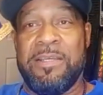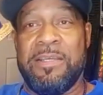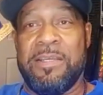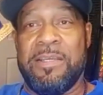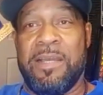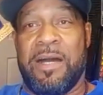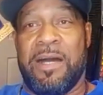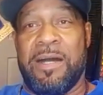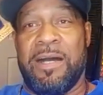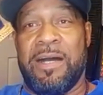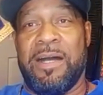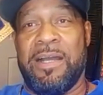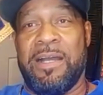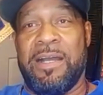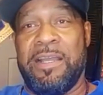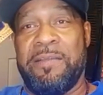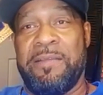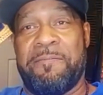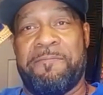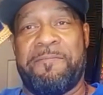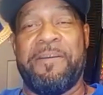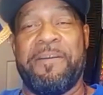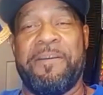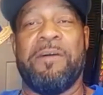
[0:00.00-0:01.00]

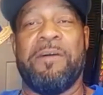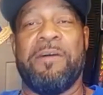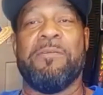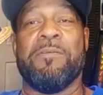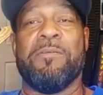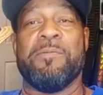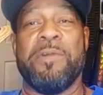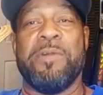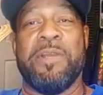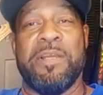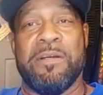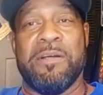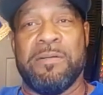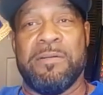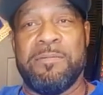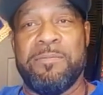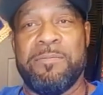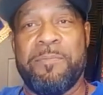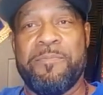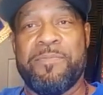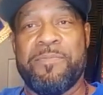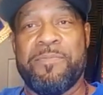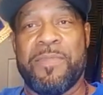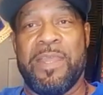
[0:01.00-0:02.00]
it felt real,
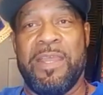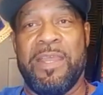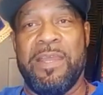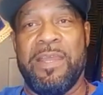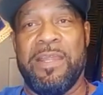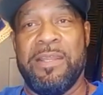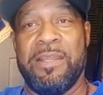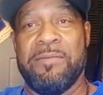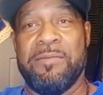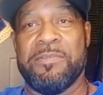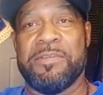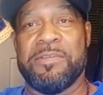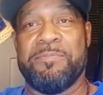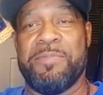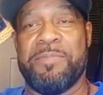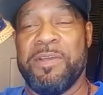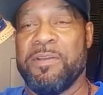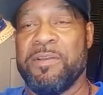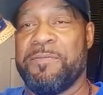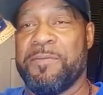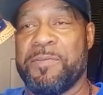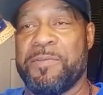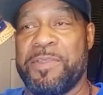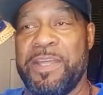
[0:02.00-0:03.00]
and it was a
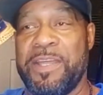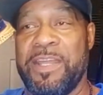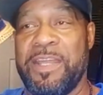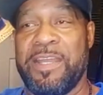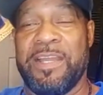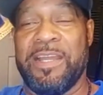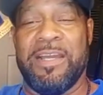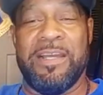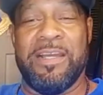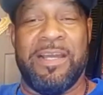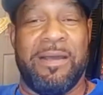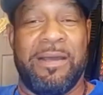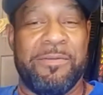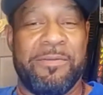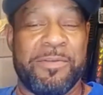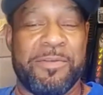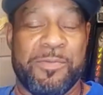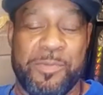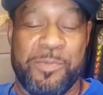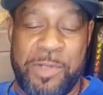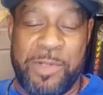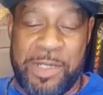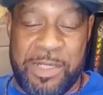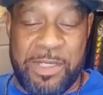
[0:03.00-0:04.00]
beautiful thing. I was
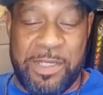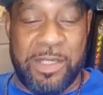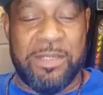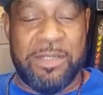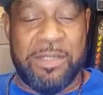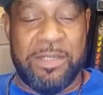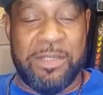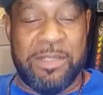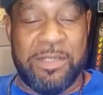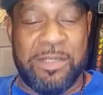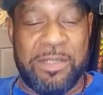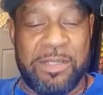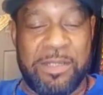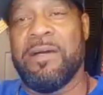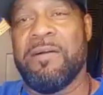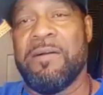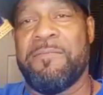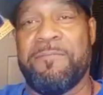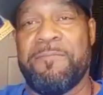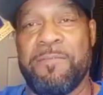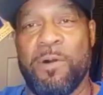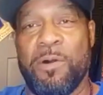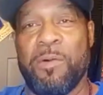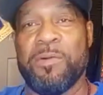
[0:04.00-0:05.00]
really looking
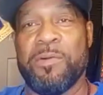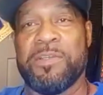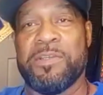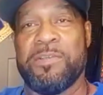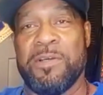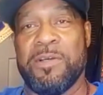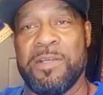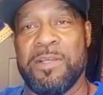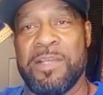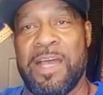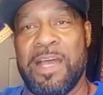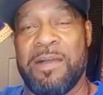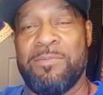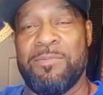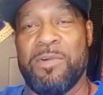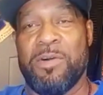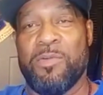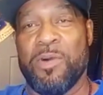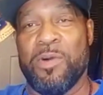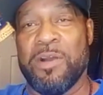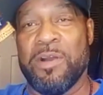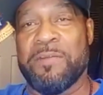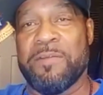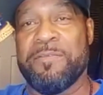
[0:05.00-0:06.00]
forward to a lot more
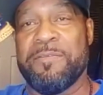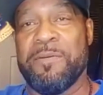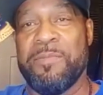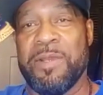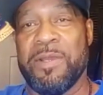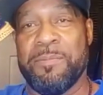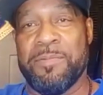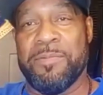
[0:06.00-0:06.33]
work from that